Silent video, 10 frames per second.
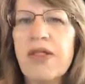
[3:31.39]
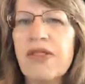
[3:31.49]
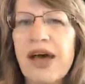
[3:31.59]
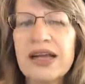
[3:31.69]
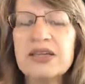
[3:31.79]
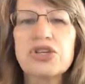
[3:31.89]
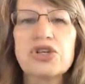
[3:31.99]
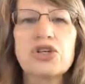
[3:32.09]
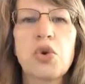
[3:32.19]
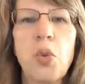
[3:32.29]
That's
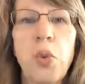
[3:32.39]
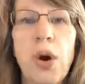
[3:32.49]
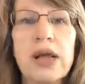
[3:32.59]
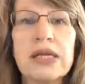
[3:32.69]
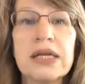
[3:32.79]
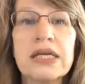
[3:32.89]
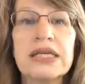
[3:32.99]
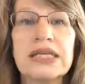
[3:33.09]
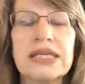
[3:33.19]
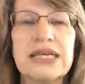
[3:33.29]
just one
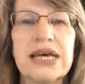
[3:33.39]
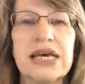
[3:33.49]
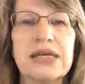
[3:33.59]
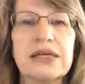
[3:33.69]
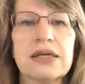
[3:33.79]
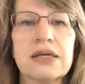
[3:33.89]
state.